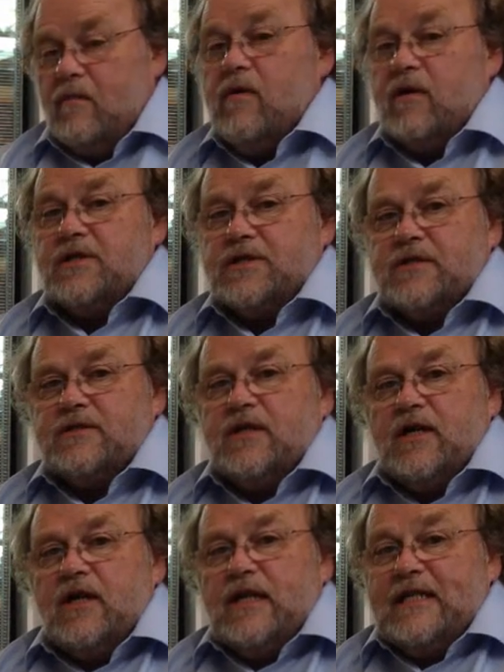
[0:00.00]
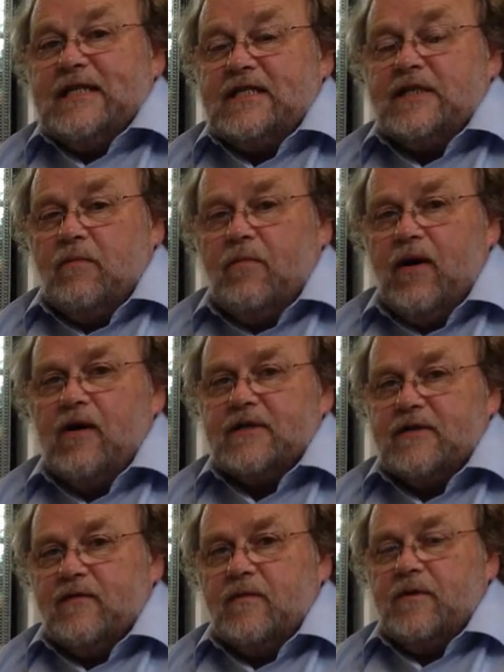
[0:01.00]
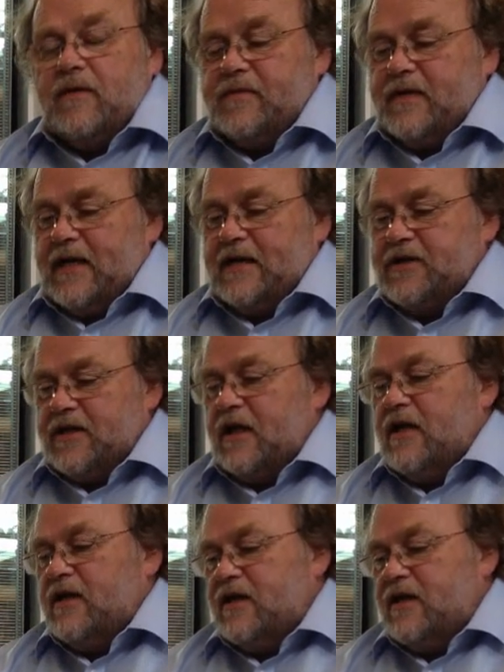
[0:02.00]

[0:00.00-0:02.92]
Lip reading: amongst at least part of the population,